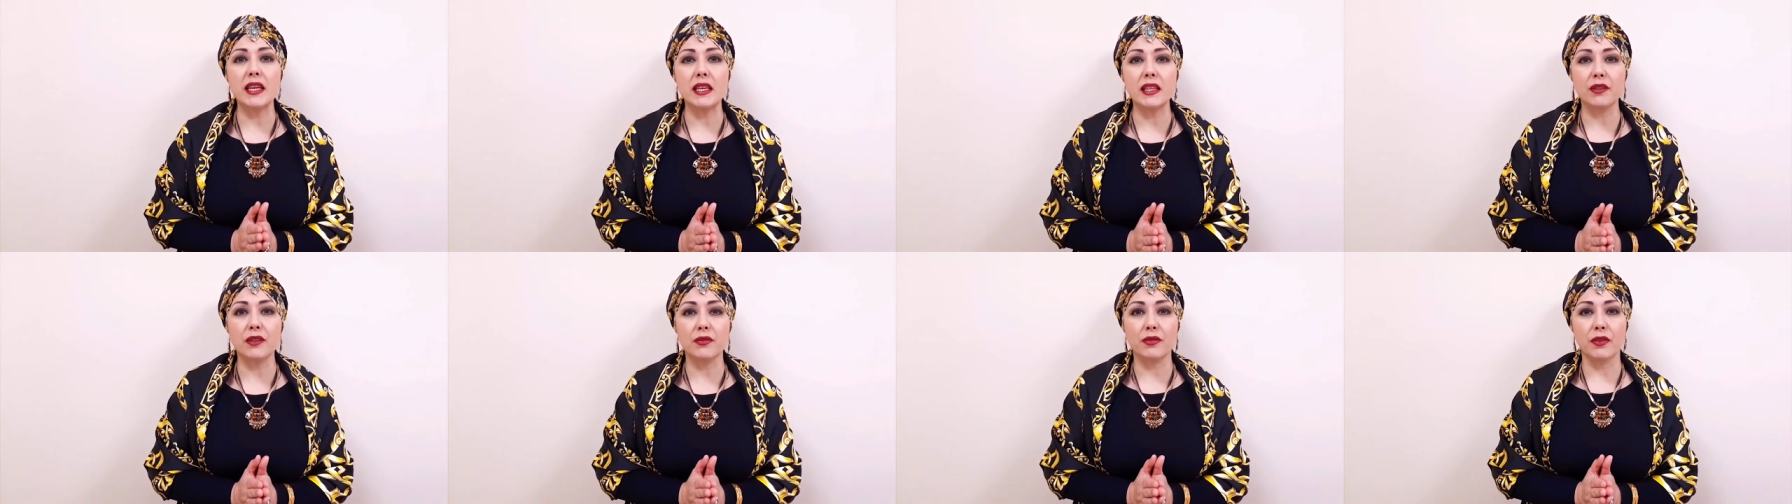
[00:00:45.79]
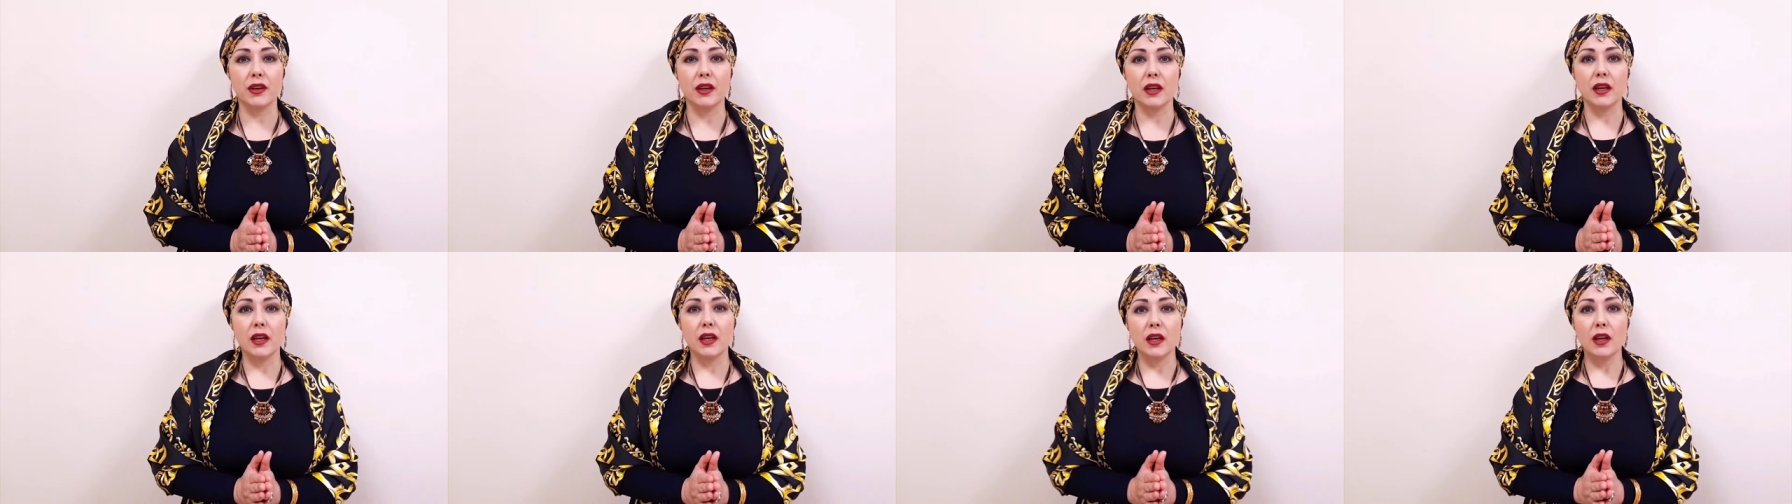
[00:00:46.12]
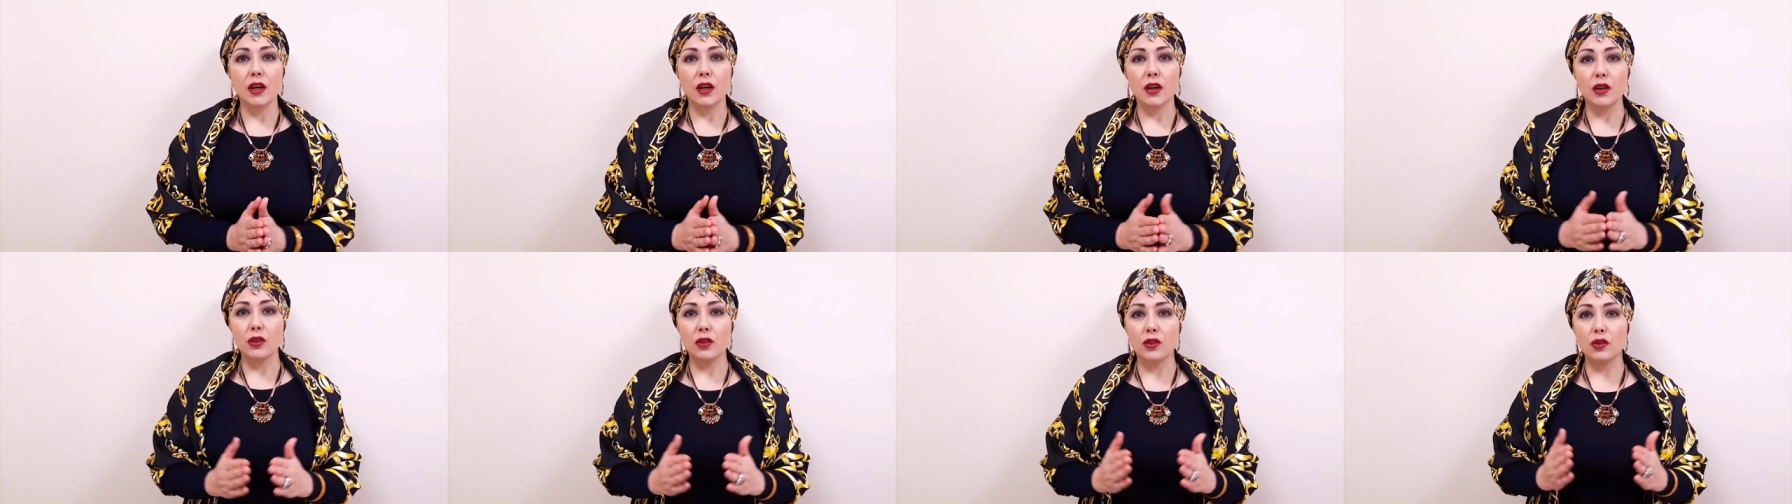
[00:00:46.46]
then
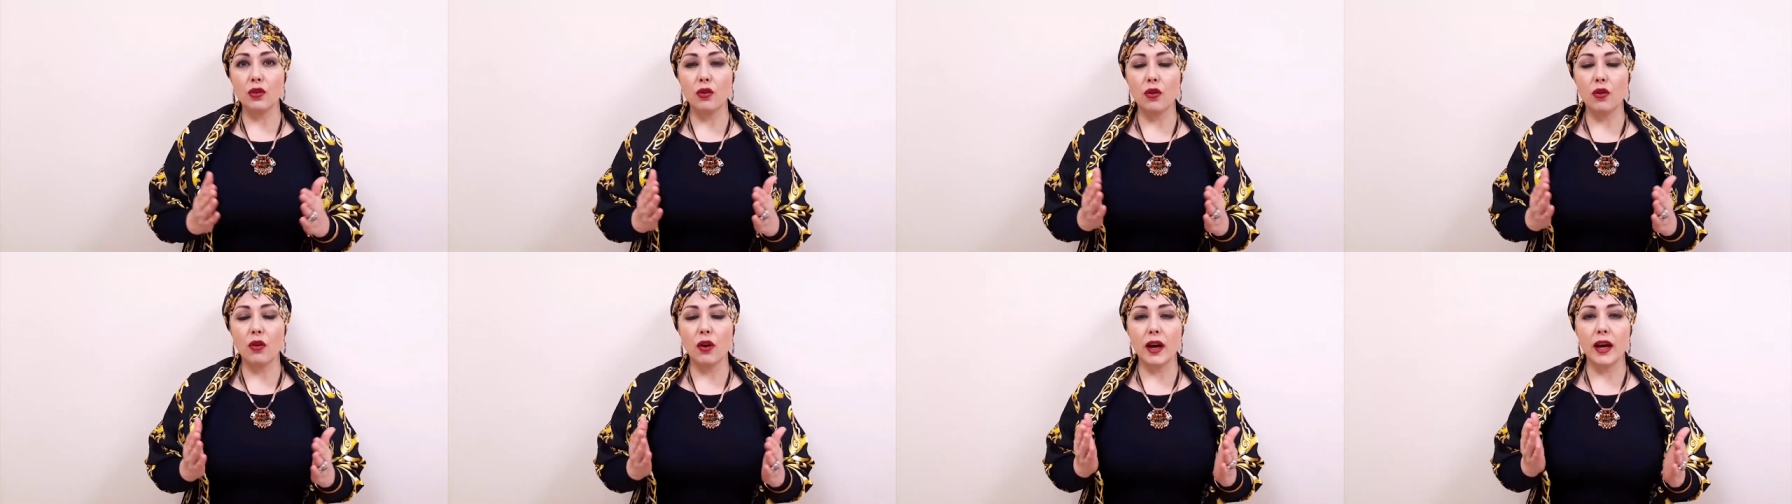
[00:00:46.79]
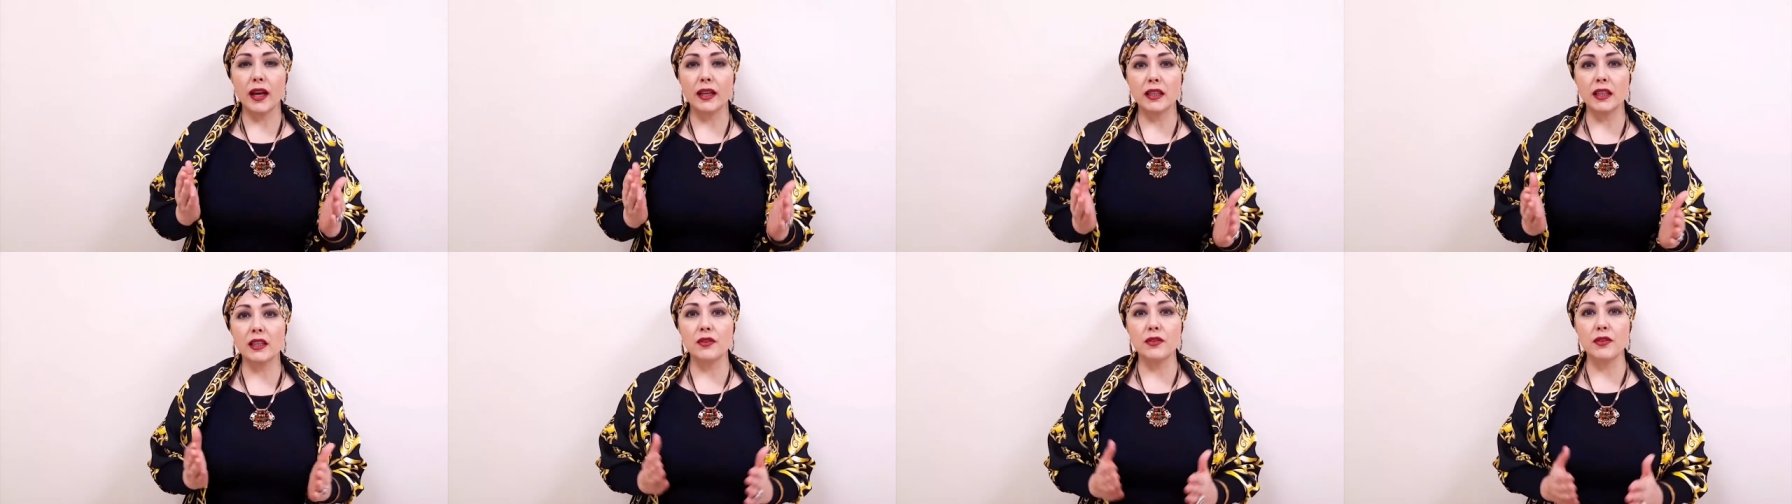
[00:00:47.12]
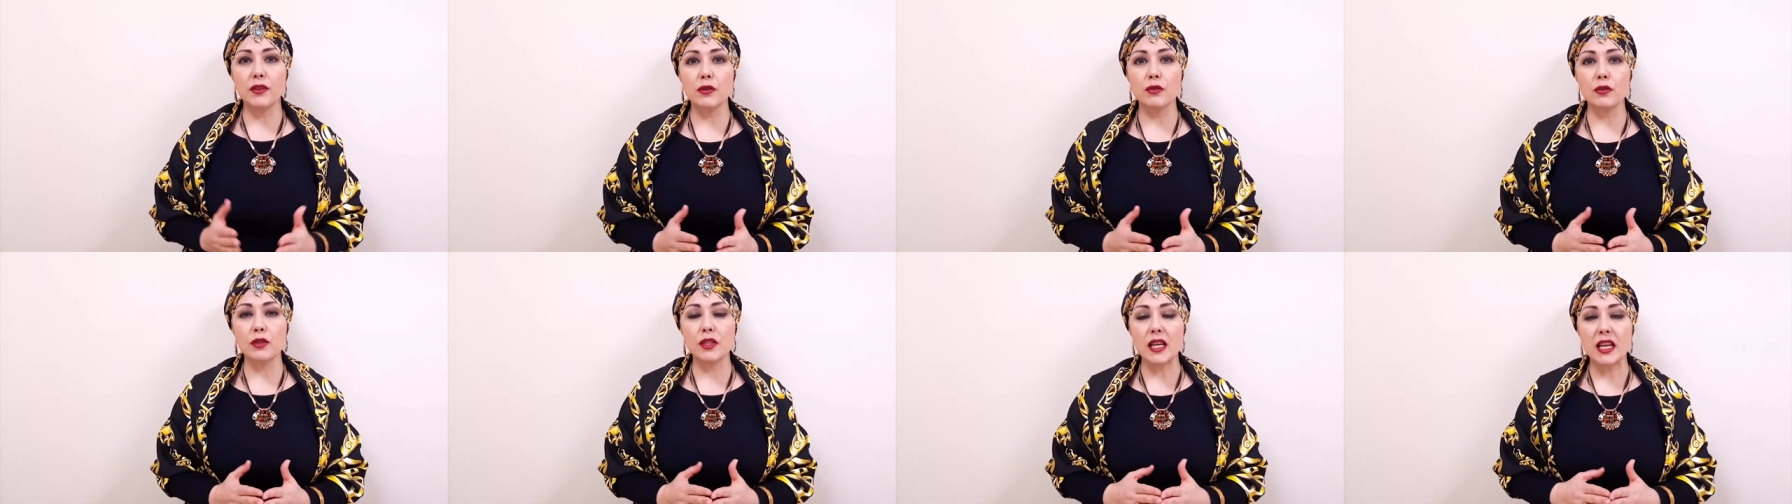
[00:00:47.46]
this virus
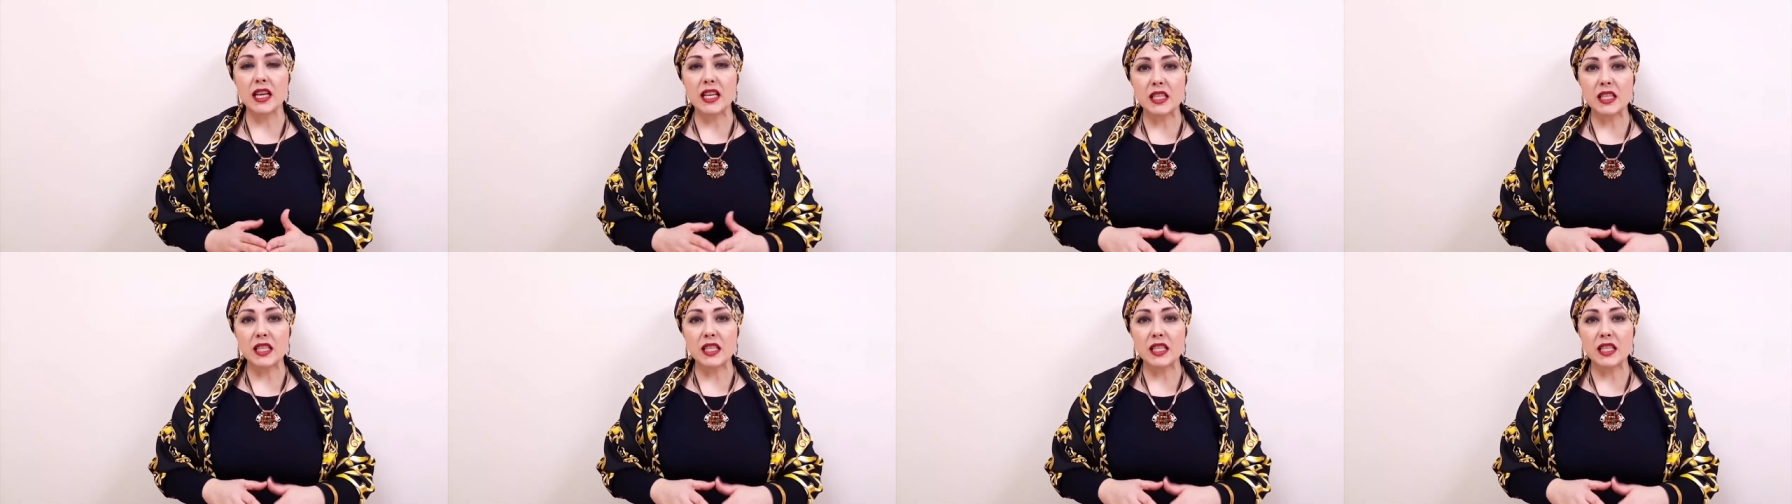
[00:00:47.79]
can